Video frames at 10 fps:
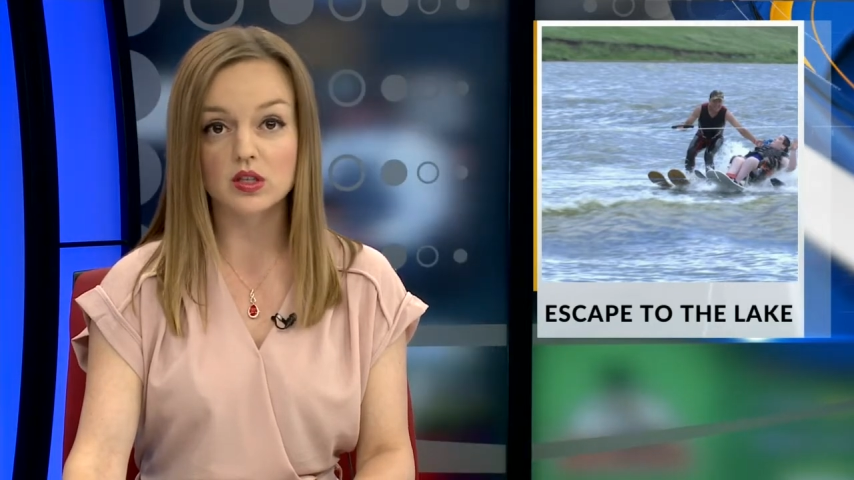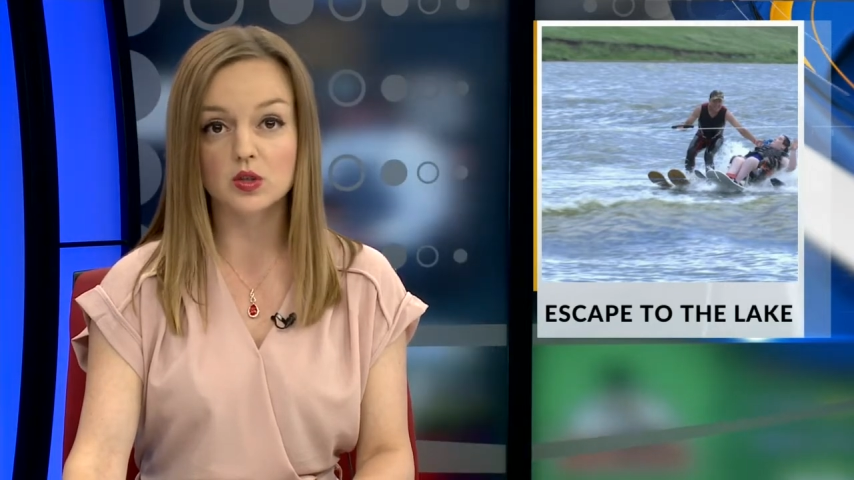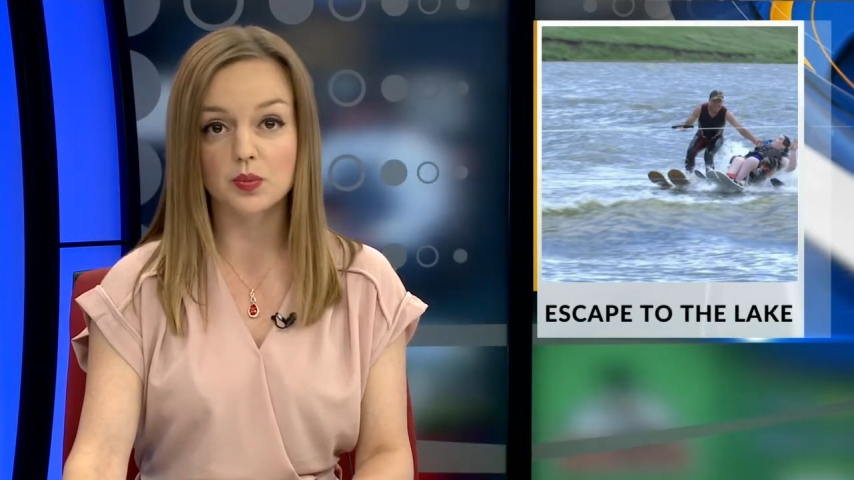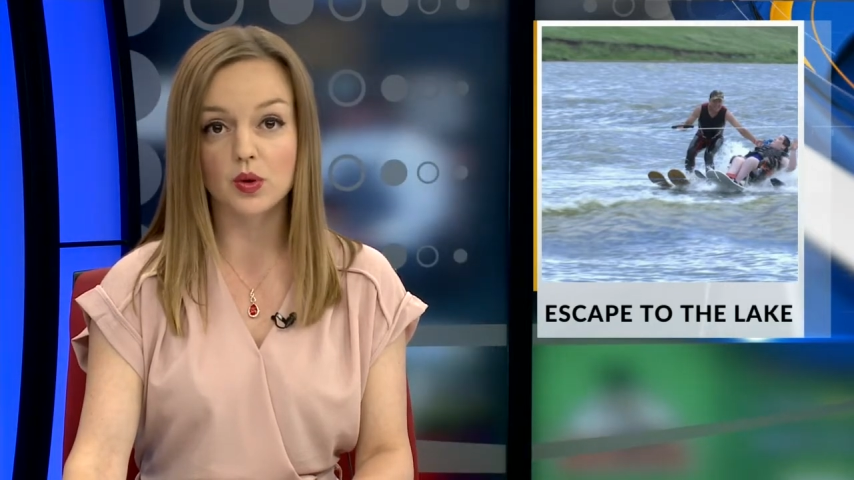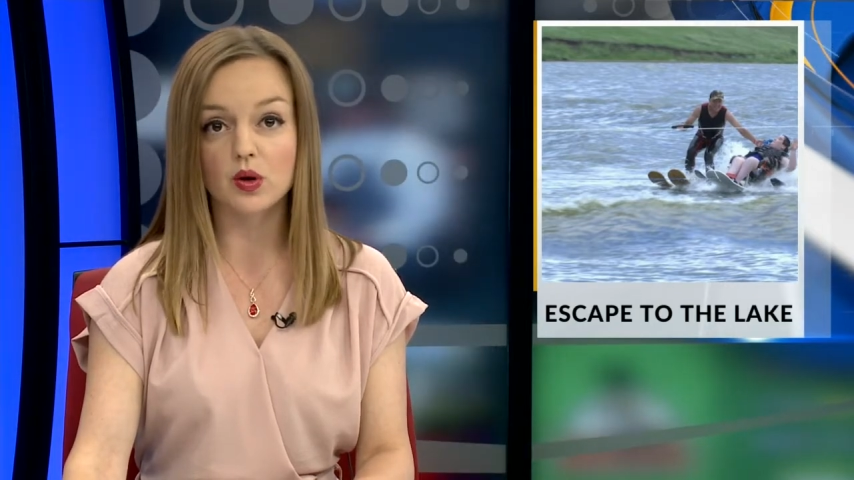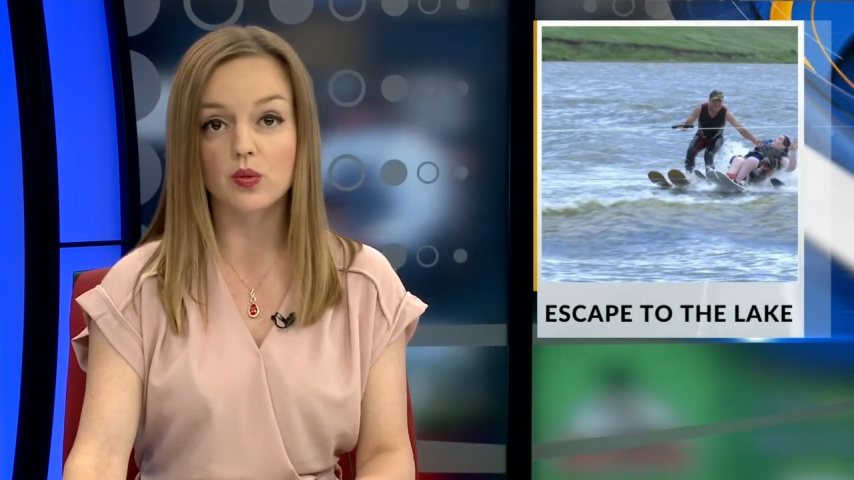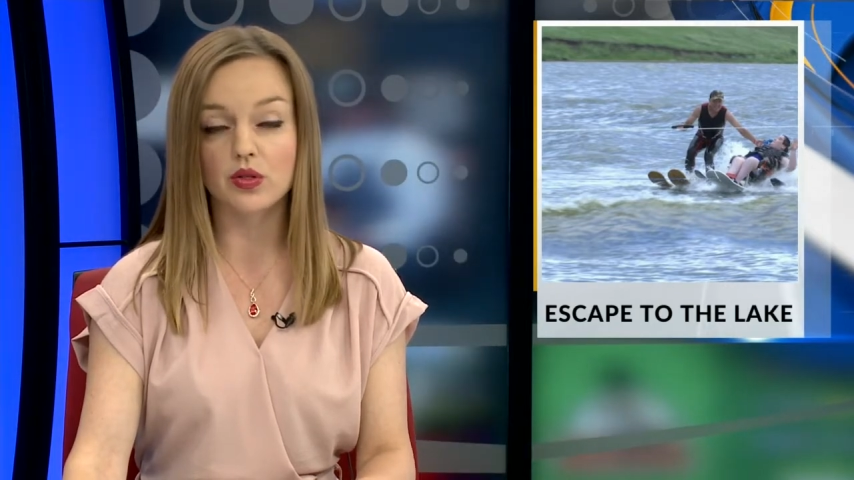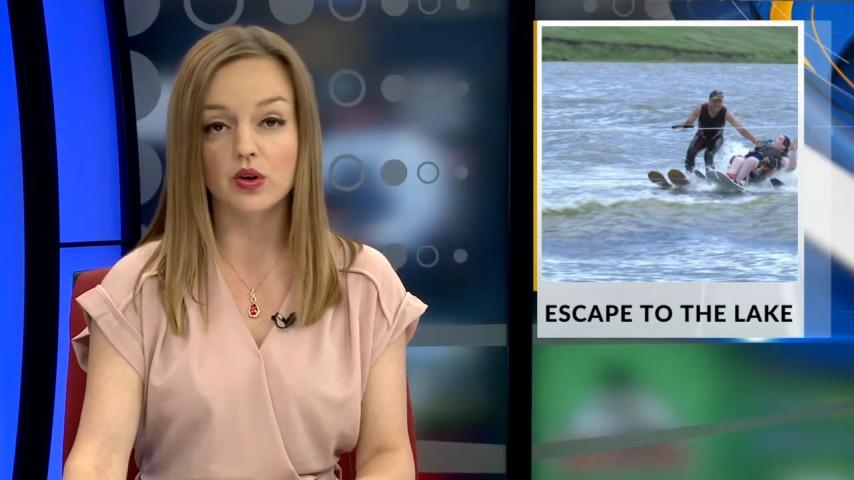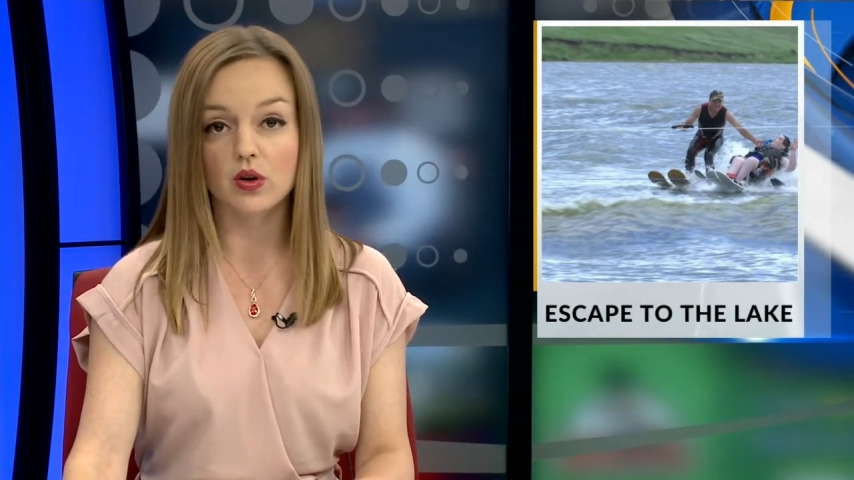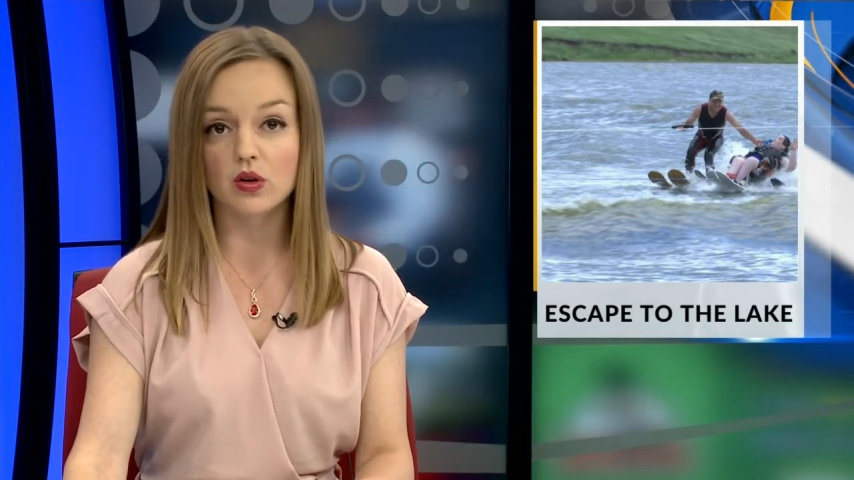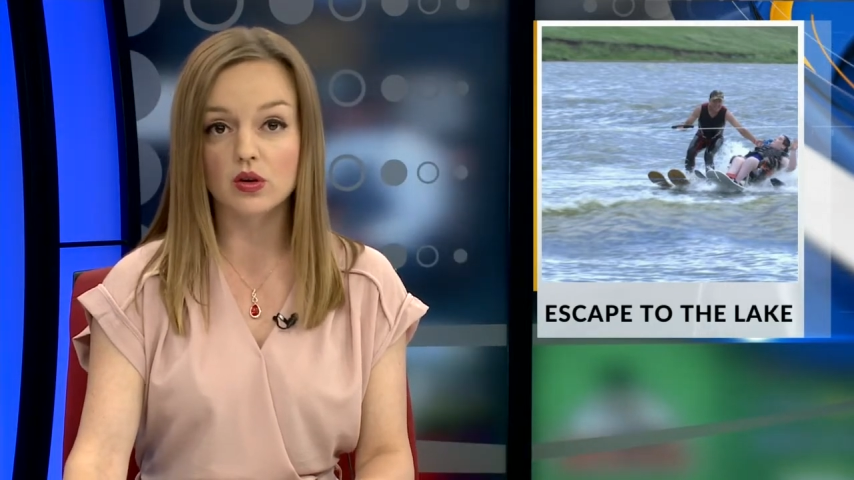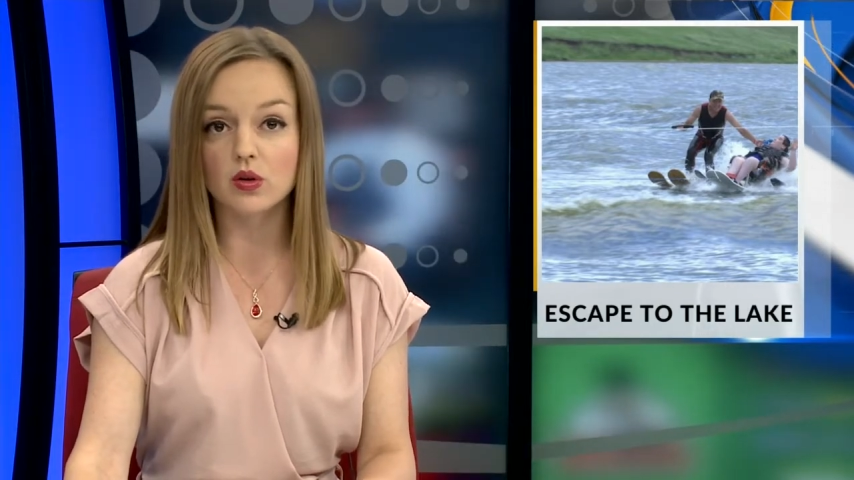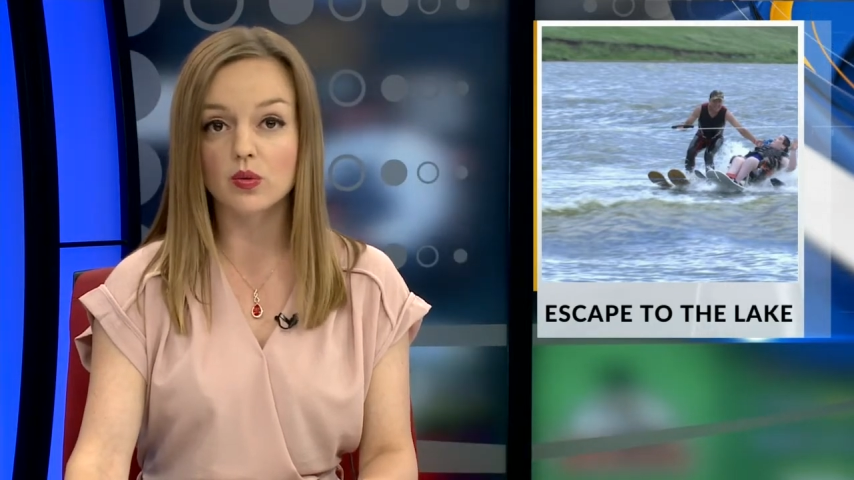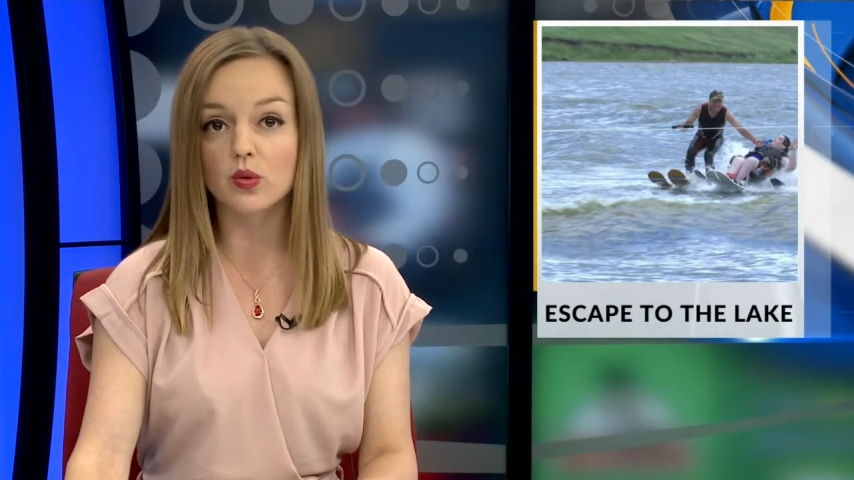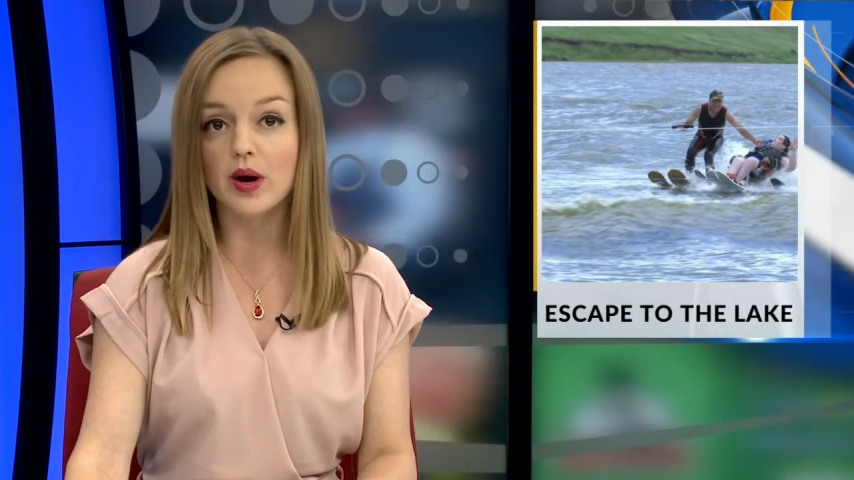spoke with a girl who